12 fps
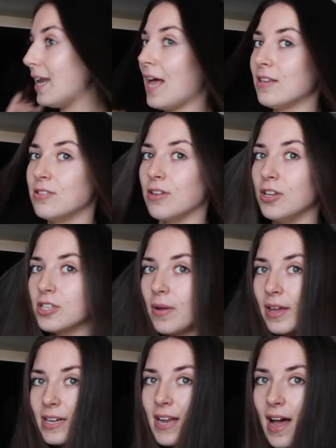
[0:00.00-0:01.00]
last night so
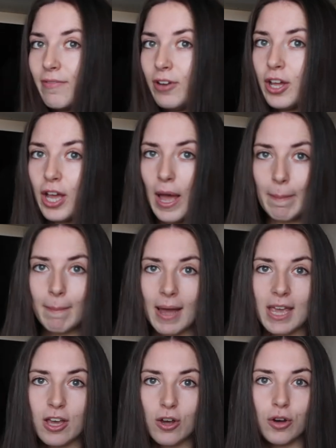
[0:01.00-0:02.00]
I could have like a
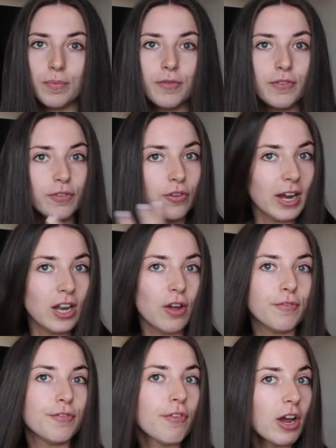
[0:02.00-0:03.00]
makeup free,
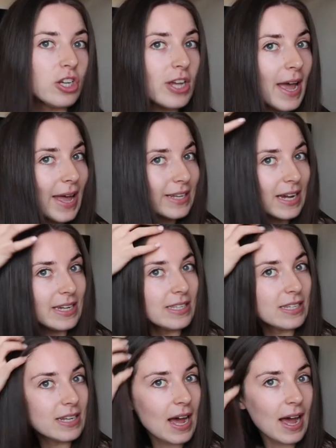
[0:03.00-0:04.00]
like fresh hair day
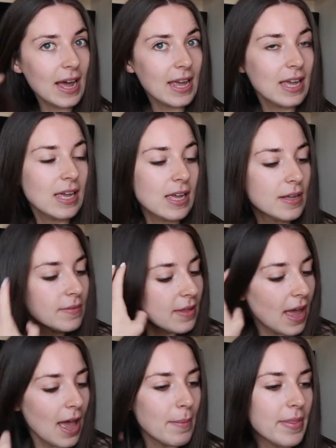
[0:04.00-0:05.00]
today.
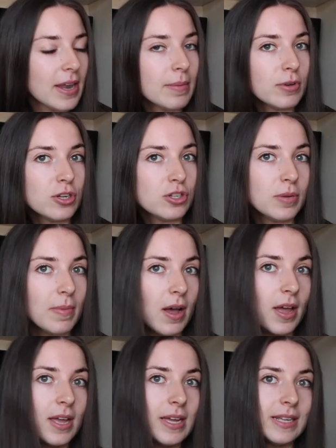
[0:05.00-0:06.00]
And then I'm going to do
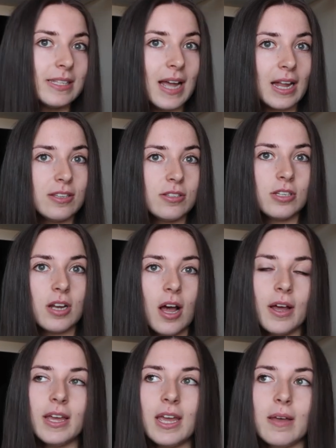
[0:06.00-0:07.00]
my tan
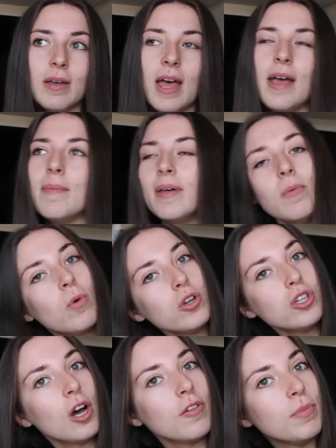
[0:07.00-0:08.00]
tonight and then
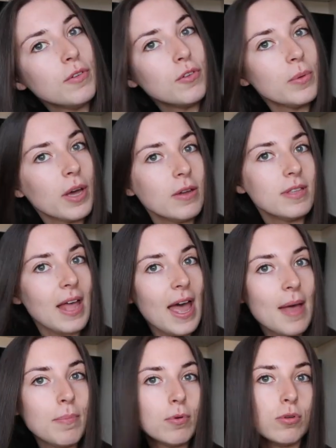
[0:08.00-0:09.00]
wash it off before we go to the
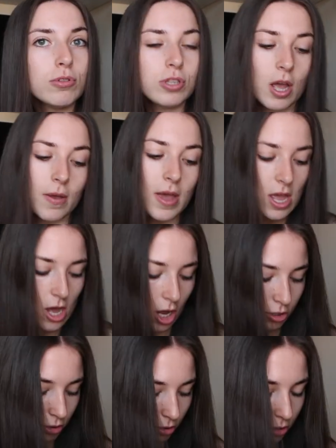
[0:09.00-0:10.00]
airport. So
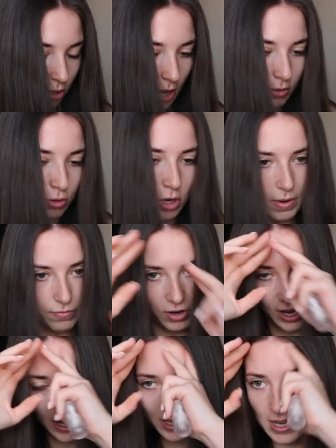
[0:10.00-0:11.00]
I just thought I'd come on
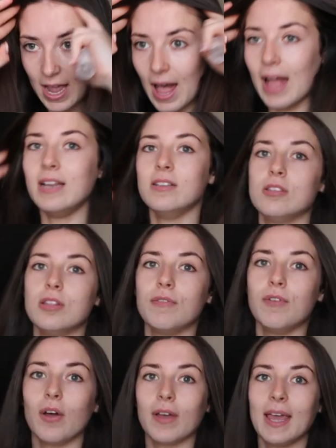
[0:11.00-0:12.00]
really to end the
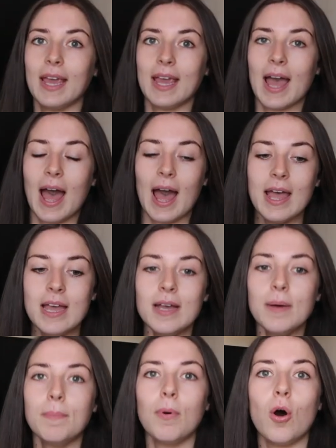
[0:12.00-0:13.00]
vlog here.
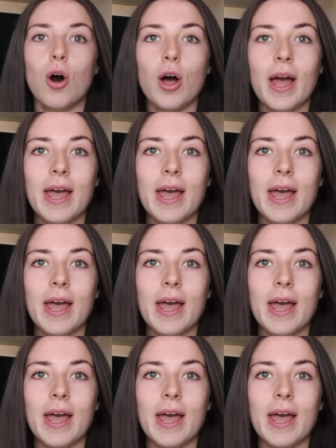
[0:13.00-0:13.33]
But